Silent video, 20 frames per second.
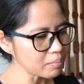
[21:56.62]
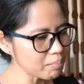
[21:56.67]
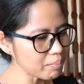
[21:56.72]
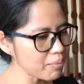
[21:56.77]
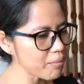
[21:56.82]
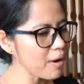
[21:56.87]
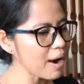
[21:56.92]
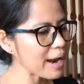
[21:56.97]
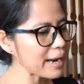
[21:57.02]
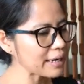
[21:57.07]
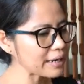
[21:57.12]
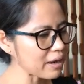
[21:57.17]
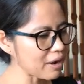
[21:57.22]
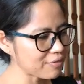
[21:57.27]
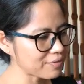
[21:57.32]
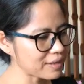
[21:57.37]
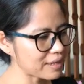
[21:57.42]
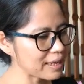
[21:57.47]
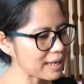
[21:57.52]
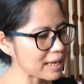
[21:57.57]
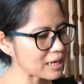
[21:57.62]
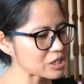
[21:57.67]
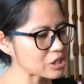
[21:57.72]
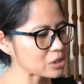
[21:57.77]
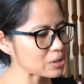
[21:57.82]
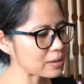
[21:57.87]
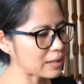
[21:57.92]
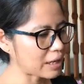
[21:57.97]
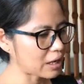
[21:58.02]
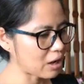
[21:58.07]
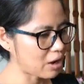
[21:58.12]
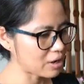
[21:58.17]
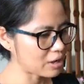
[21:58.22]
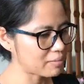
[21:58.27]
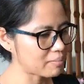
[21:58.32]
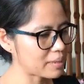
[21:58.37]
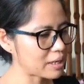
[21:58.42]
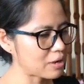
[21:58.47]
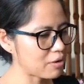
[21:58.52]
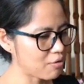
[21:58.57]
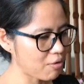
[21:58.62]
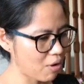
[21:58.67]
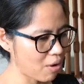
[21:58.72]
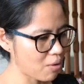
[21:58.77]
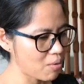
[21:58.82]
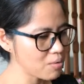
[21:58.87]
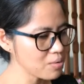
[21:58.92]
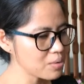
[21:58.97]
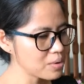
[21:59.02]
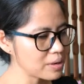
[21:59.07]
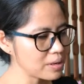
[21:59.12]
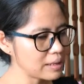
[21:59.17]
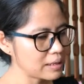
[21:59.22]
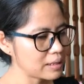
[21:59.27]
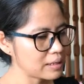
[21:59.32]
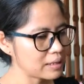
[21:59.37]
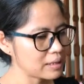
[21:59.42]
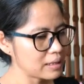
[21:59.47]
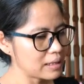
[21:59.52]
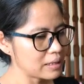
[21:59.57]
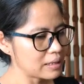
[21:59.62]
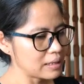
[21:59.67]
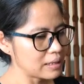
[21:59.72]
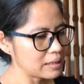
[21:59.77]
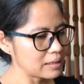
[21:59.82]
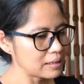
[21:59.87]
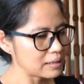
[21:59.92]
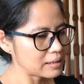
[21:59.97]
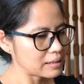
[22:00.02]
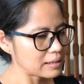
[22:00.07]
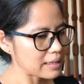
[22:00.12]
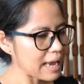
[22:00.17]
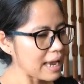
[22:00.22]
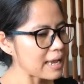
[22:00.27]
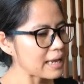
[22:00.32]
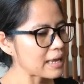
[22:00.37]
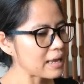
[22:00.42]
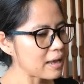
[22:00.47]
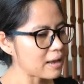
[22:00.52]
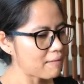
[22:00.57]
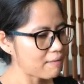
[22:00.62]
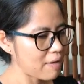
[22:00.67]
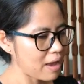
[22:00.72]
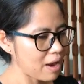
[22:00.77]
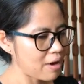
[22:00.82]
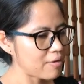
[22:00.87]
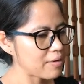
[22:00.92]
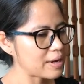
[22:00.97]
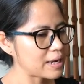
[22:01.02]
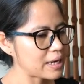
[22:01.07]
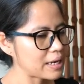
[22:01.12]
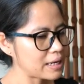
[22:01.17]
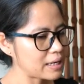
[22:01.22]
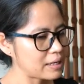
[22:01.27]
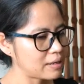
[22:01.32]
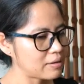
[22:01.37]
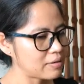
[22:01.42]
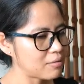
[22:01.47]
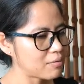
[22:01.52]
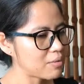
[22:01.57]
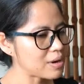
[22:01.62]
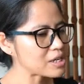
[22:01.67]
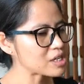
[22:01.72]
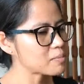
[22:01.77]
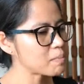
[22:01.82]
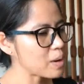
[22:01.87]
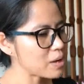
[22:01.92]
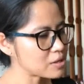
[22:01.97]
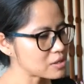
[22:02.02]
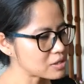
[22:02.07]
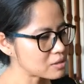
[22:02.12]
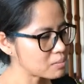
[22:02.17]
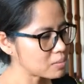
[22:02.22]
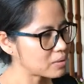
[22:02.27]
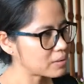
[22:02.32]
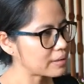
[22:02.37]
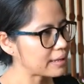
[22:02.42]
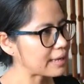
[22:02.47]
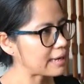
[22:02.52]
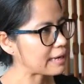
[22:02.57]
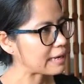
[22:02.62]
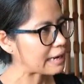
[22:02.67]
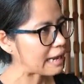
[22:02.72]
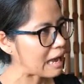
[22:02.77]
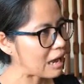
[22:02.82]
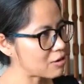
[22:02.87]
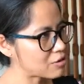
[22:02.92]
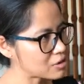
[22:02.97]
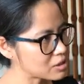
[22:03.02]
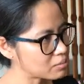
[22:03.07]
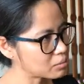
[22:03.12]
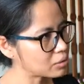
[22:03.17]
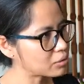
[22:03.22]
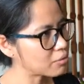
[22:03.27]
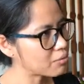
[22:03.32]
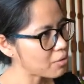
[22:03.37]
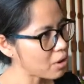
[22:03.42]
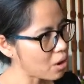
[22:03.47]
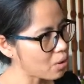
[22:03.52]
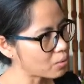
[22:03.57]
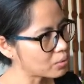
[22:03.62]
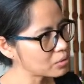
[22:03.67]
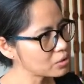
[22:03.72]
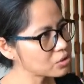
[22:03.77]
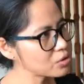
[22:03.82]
pride of the national economy grow take a very responsible and accountable role